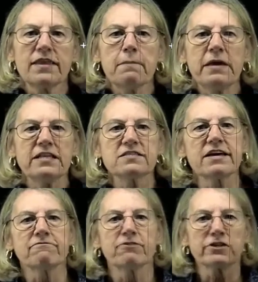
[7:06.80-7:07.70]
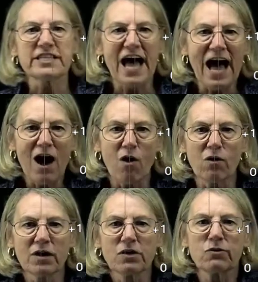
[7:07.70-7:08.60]
that means that for tau
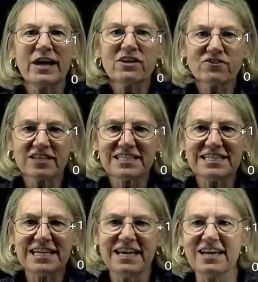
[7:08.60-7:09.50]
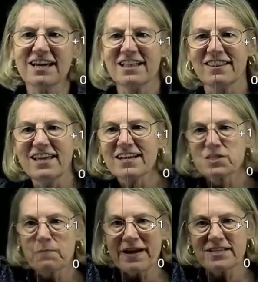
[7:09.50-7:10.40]
greater than t, the
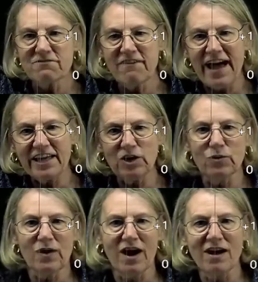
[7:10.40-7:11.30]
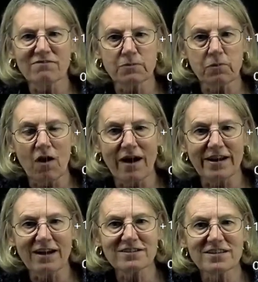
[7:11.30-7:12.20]
expected value of the
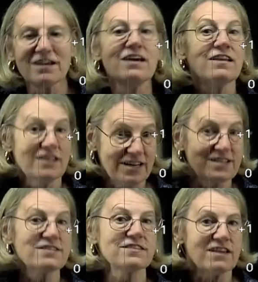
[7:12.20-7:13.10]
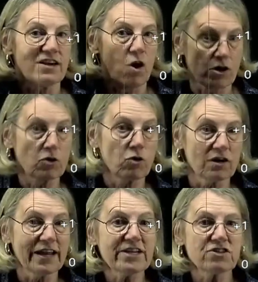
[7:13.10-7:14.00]
product, that is the
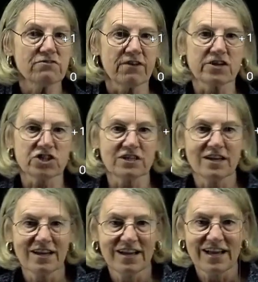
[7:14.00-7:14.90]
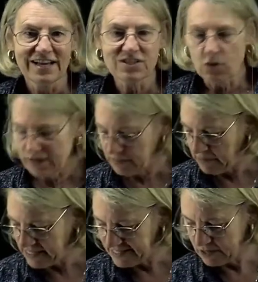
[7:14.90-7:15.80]
autocorrelation function, is going to
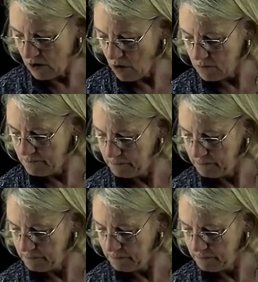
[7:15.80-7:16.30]
be 0.